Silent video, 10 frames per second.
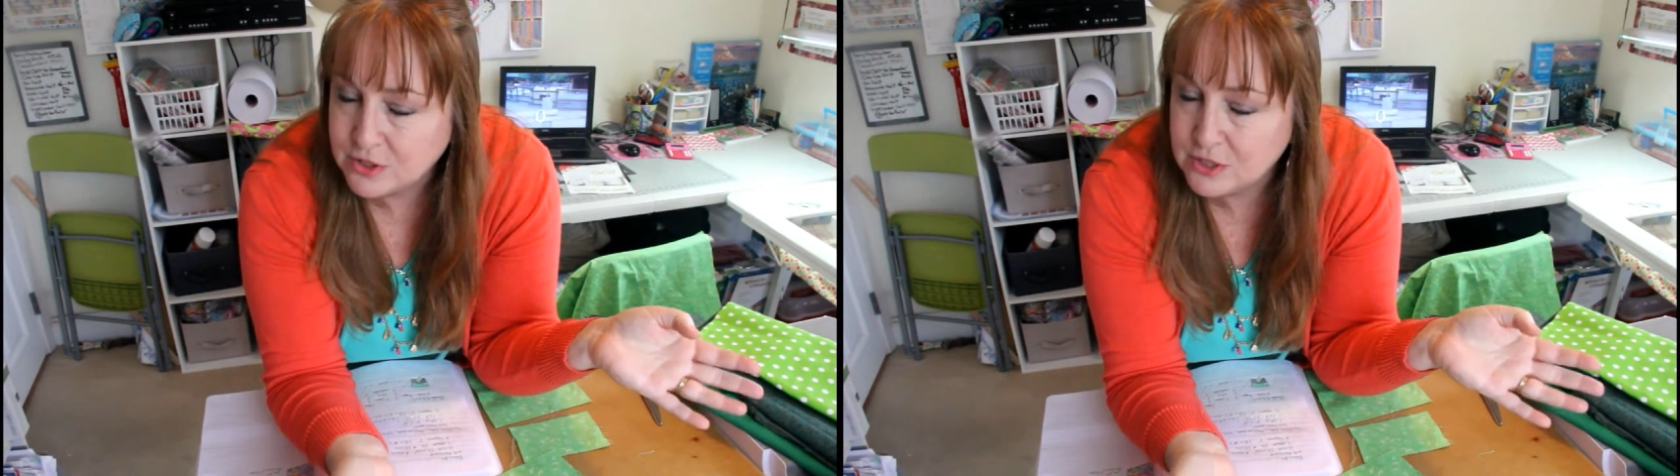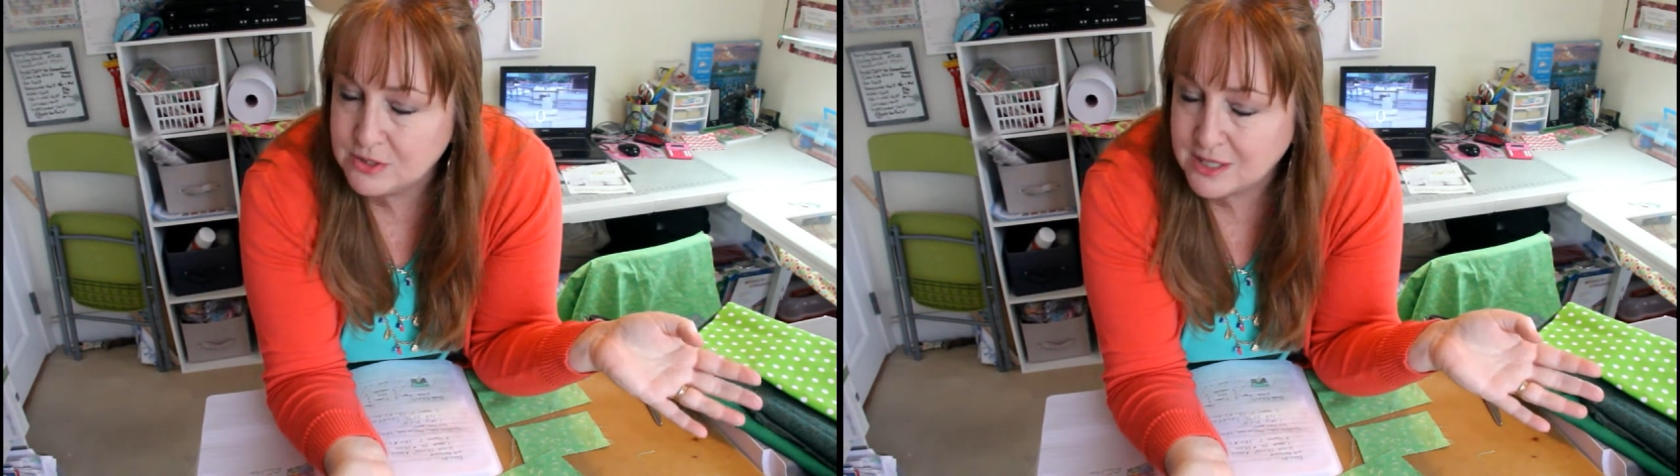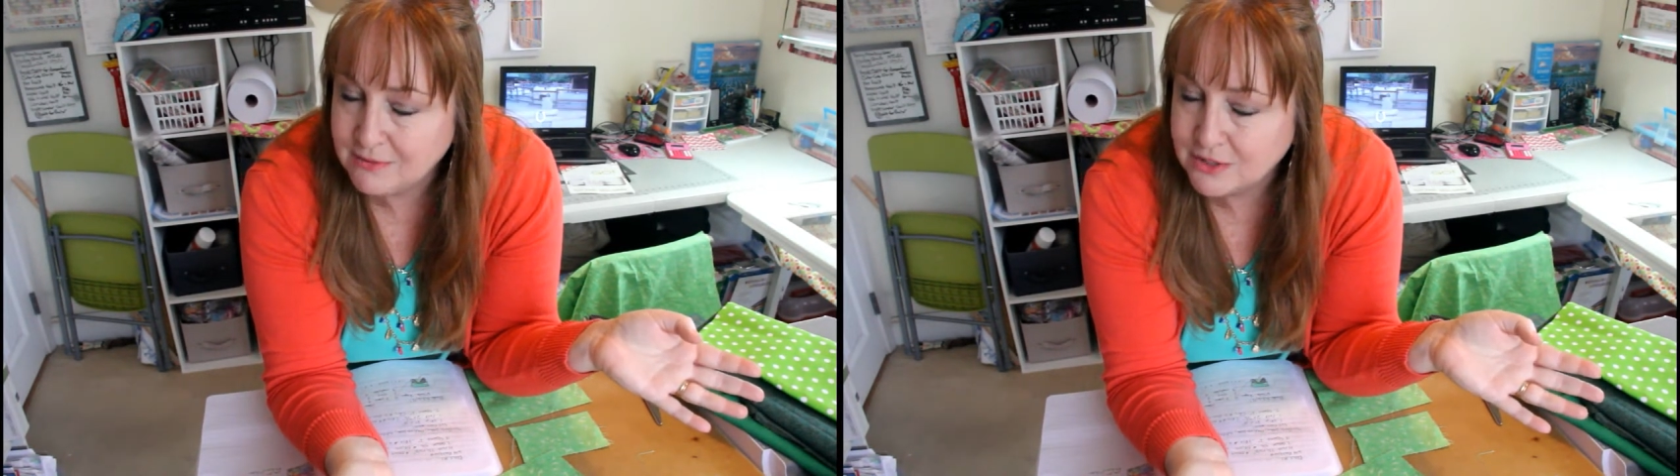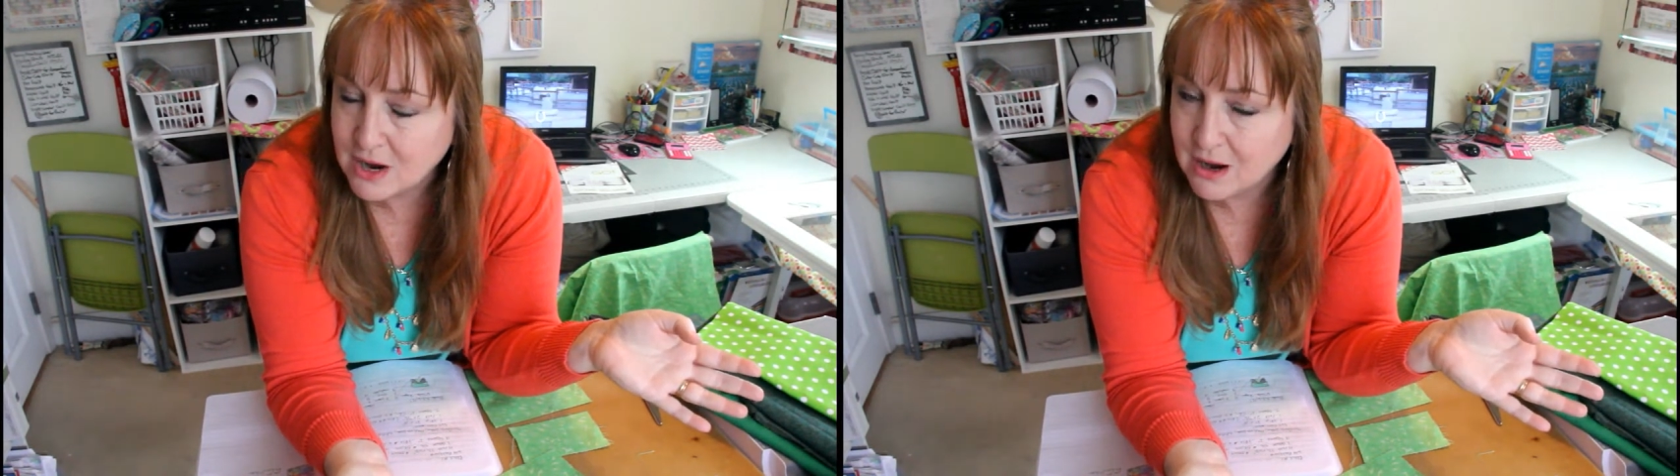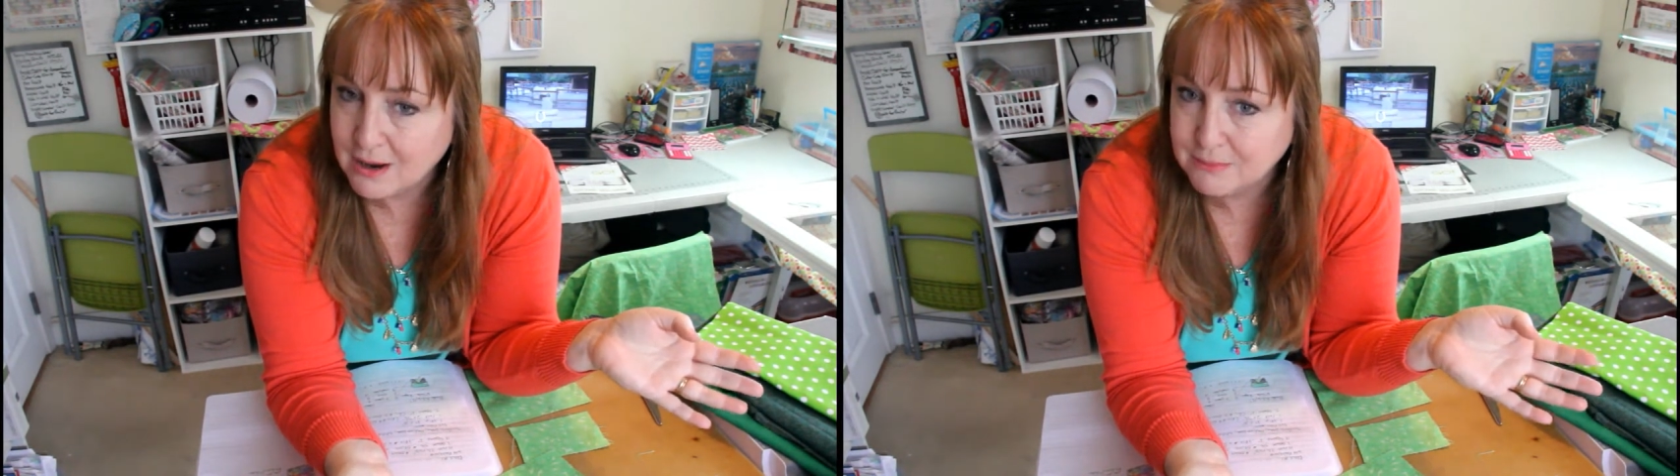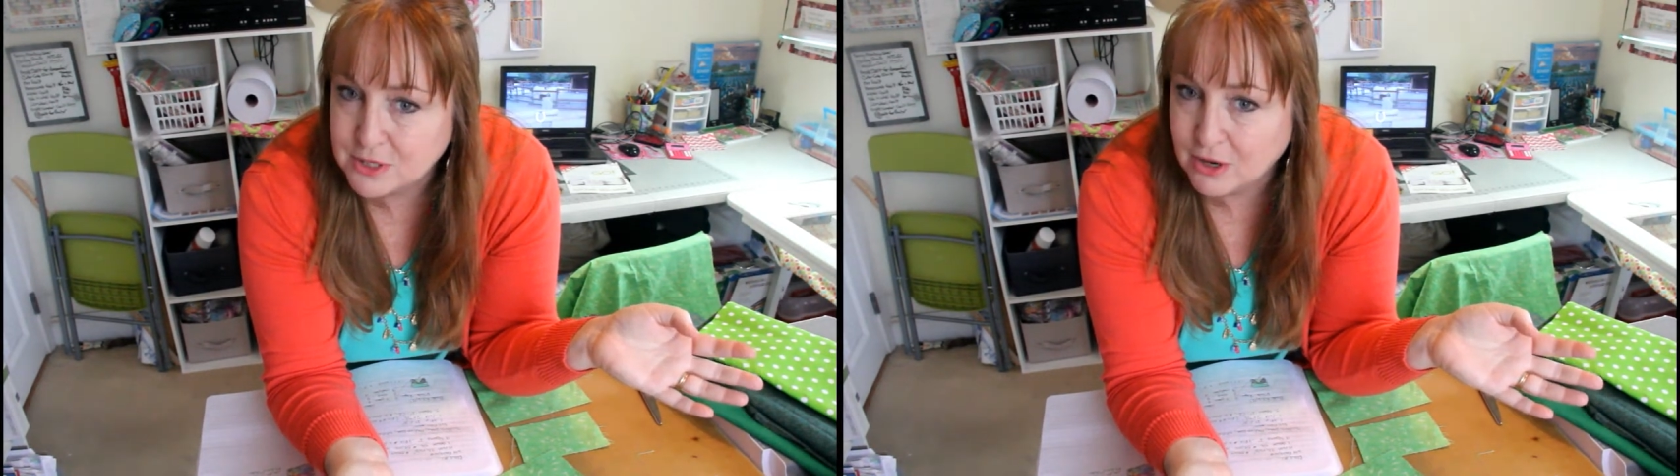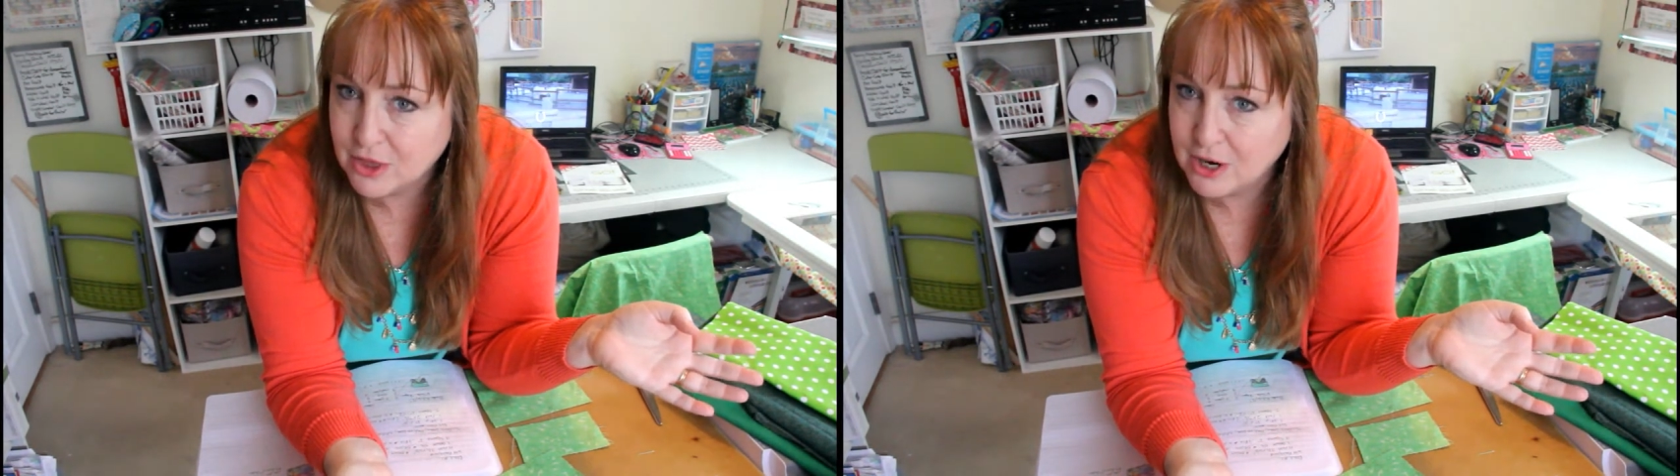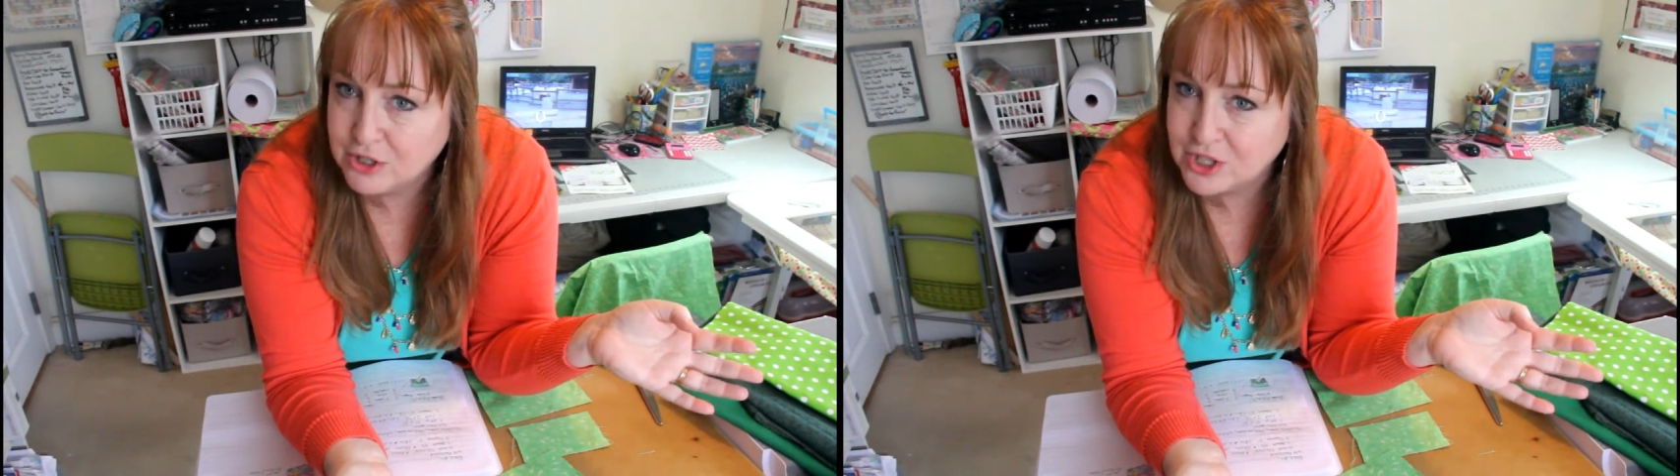to save time, so I
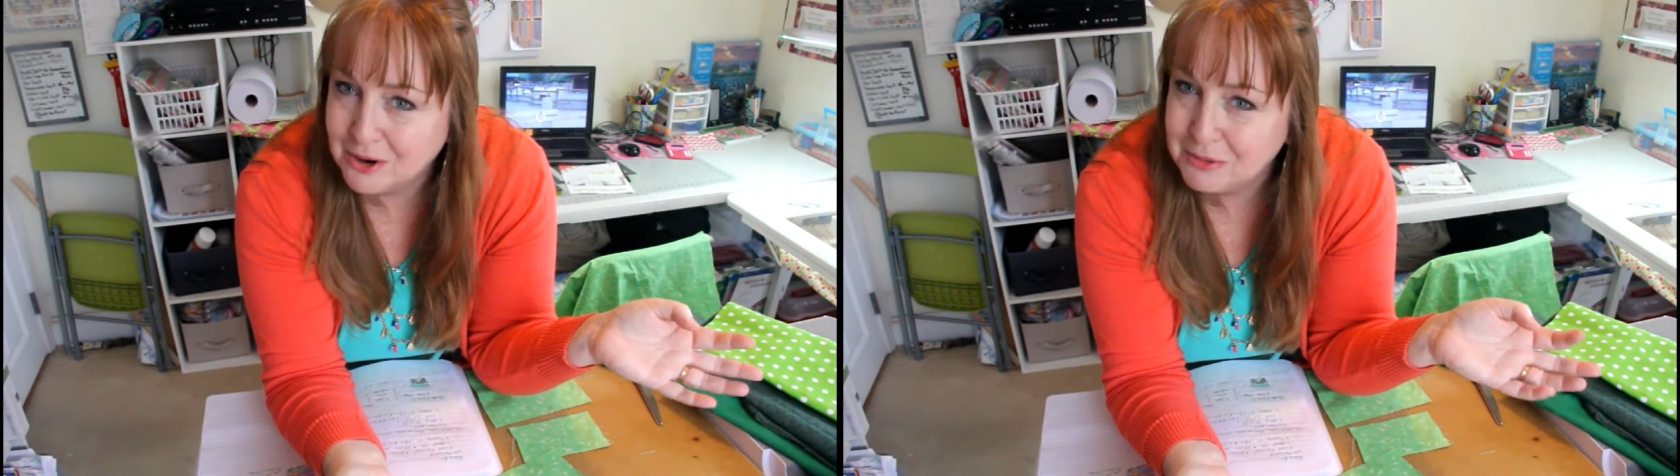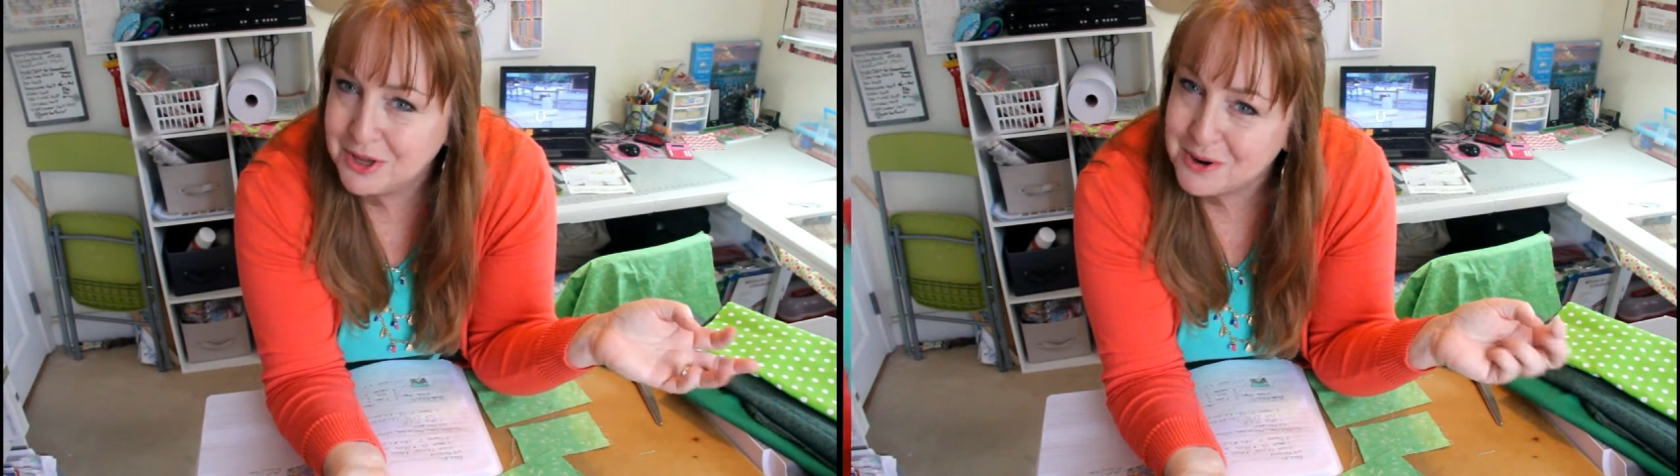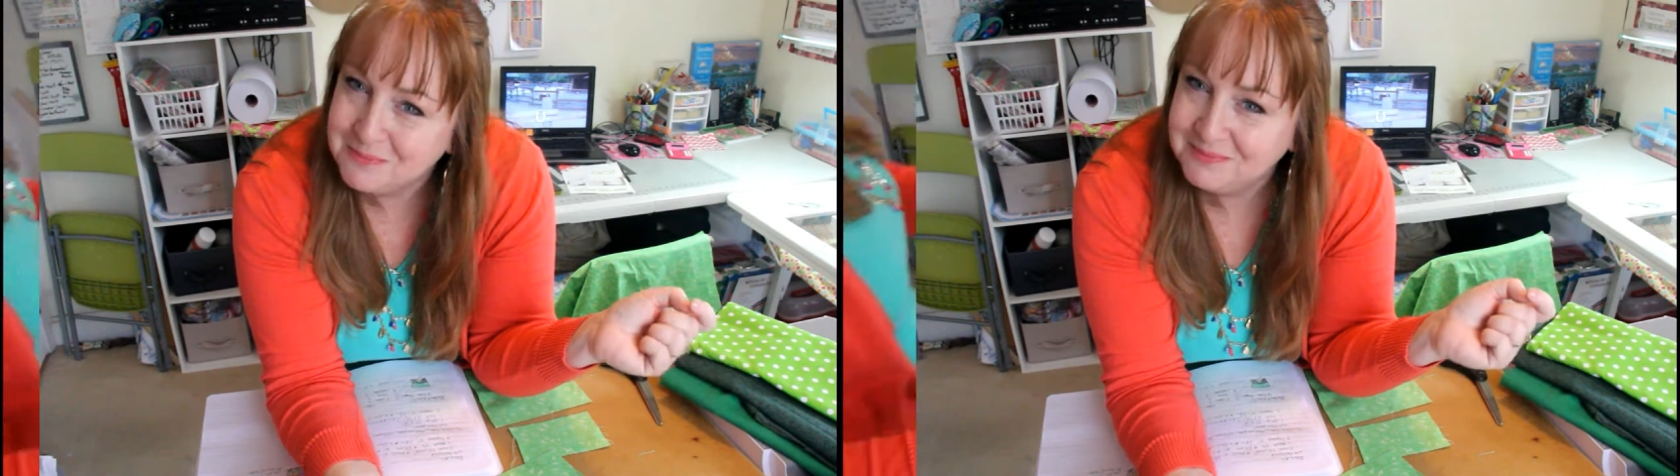thought I'd share it with you.